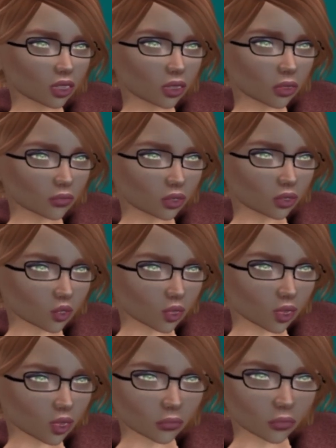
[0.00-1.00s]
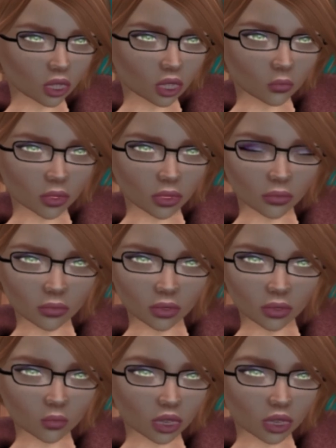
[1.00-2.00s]
And now the left leg took
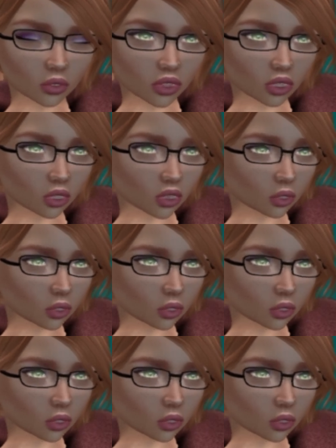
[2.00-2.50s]
a lot